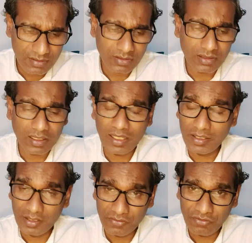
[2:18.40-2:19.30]
high
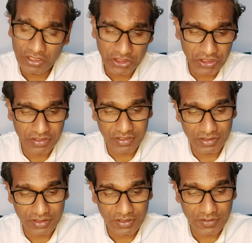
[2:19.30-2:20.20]
inflation
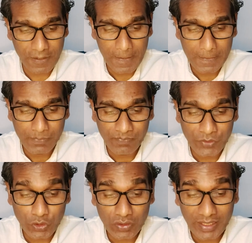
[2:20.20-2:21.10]
rate.
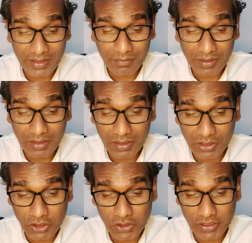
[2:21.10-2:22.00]
So that may lead
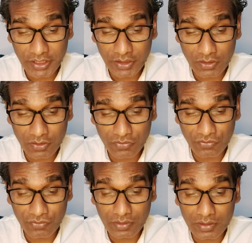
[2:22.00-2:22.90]
to the death of
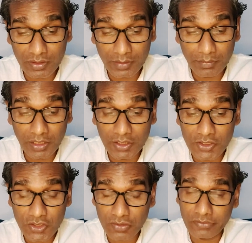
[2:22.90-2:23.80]
the
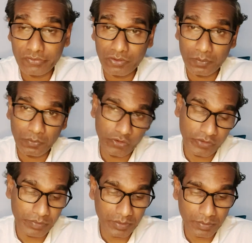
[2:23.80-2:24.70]
millions of poor
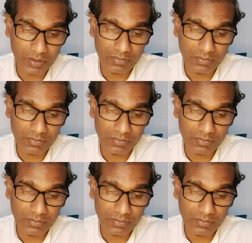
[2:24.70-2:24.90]
people.